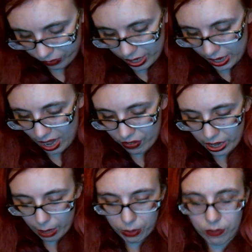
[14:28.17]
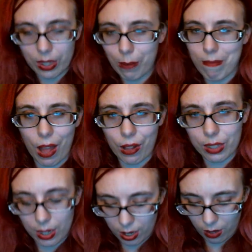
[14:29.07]
And then I have a couple of the
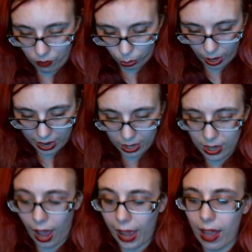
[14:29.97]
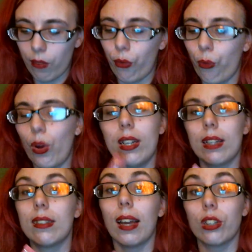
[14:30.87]
melted variety. I have one
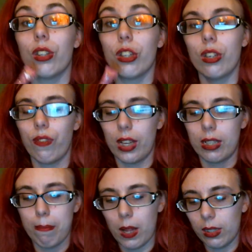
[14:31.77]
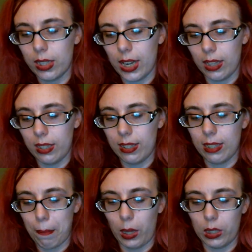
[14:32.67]
that's actually the Too Faced Melted, and this is
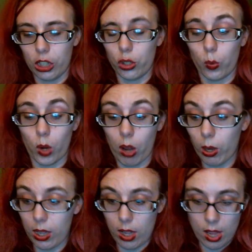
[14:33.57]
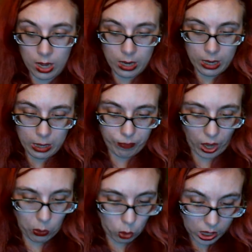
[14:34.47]
in Melted Chihuahua.
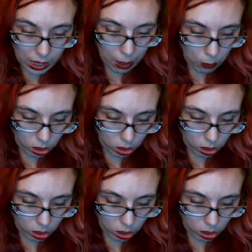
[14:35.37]
I want to get